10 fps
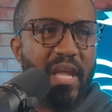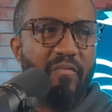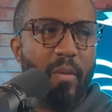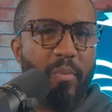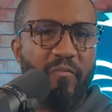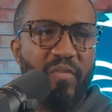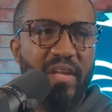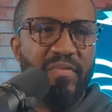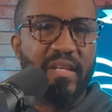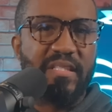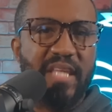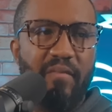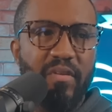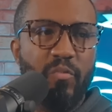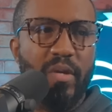We gave up a fifth and a
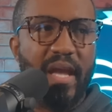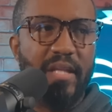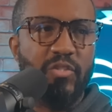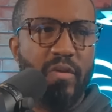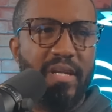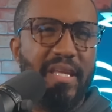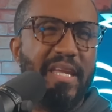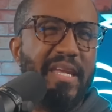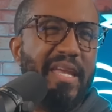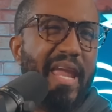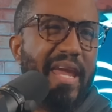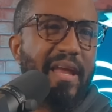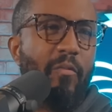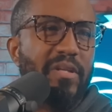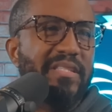seventh. We got Trinity
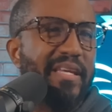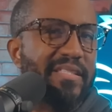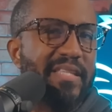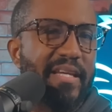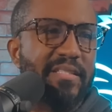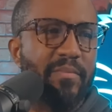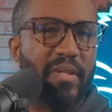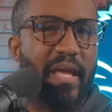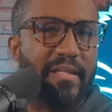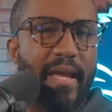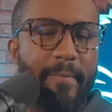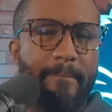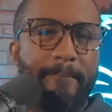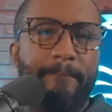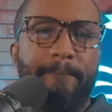and I want to say a sixth, something like that.